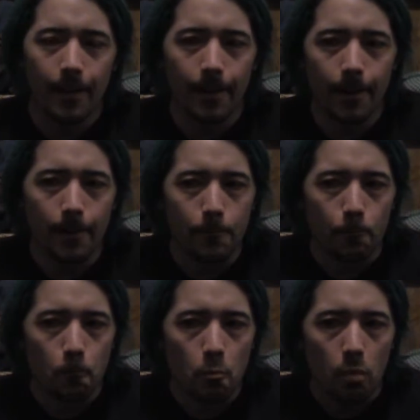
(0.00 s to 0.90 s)

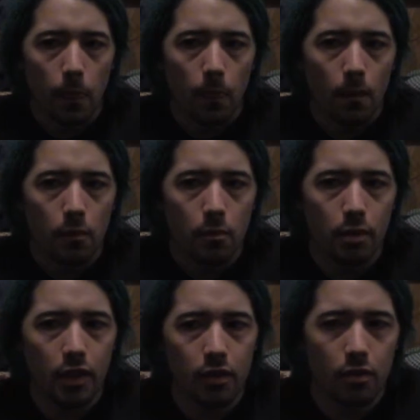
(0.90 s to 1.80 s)

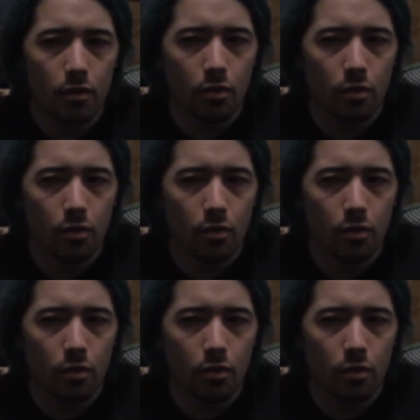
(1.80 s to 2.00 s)
But